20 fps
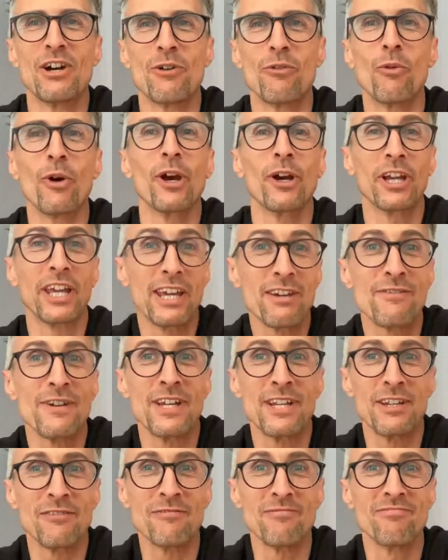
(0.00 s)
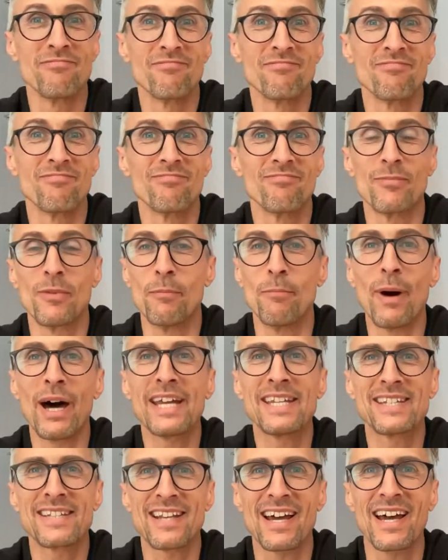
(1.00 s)
we're given
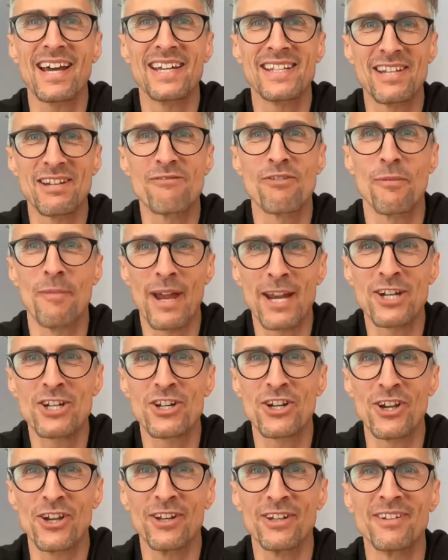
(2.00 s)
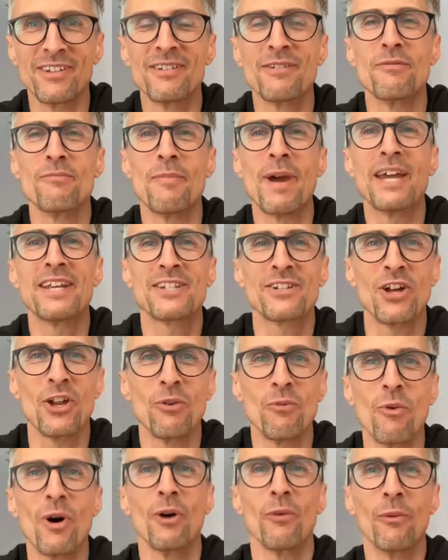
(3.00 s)
bite-sized information based
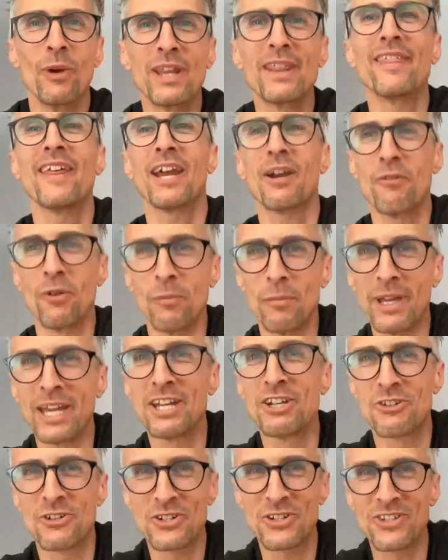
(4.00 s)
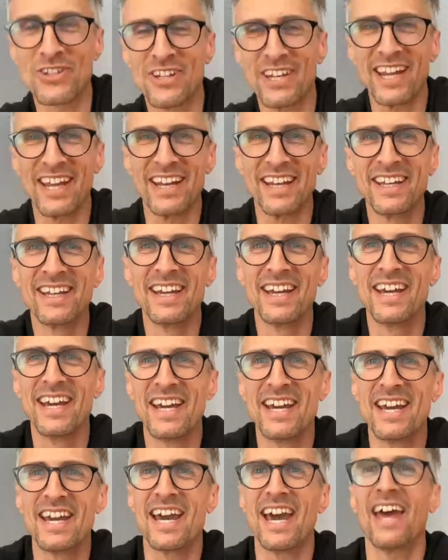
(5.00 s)
on what we think we'll be interested in,
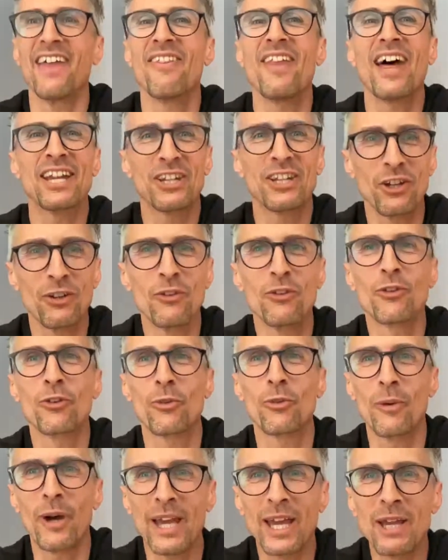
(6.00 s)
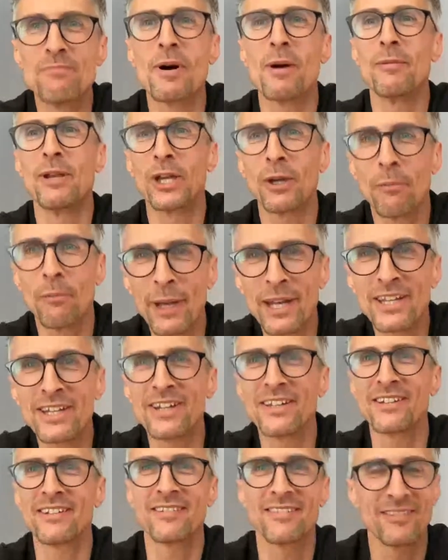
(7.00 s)
and that can sway public
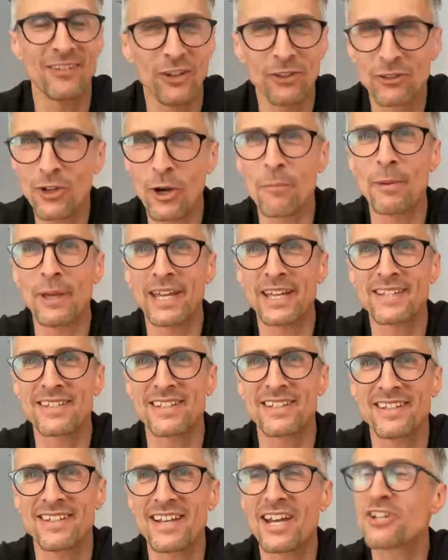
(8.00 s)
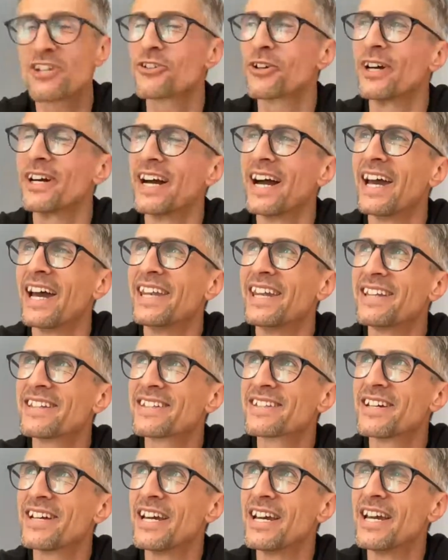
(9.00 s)
opinion on topics, etc. And
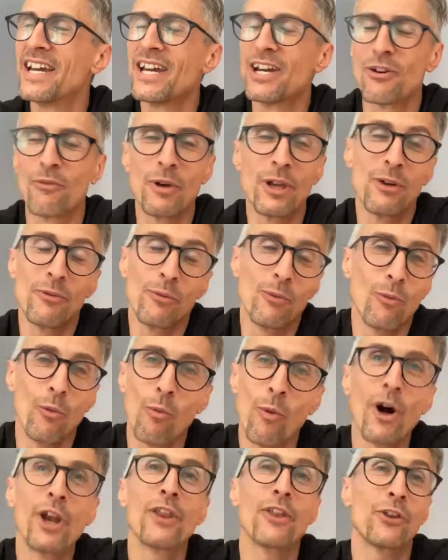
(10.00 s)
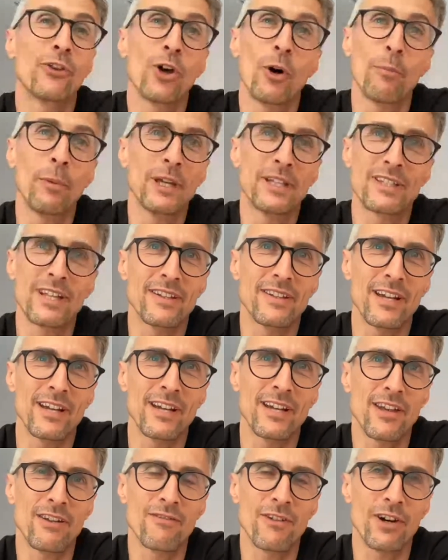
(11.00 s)
it's one of the topics that's, I
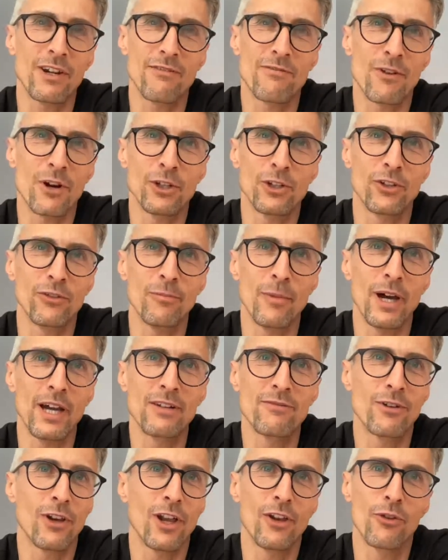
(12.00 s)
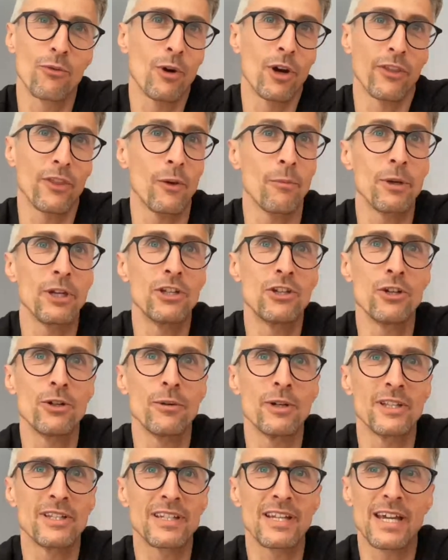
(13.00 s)
think, very front of mind for a lot of the work that we do
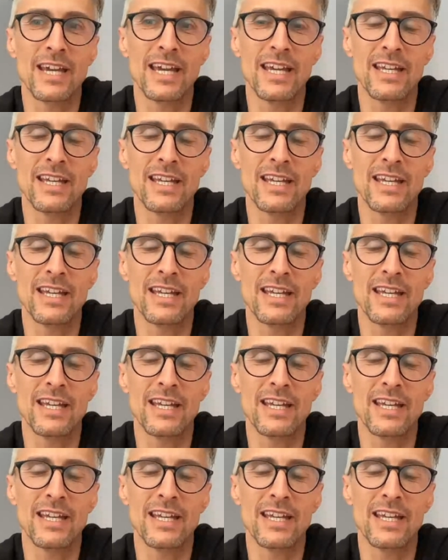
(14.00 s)
is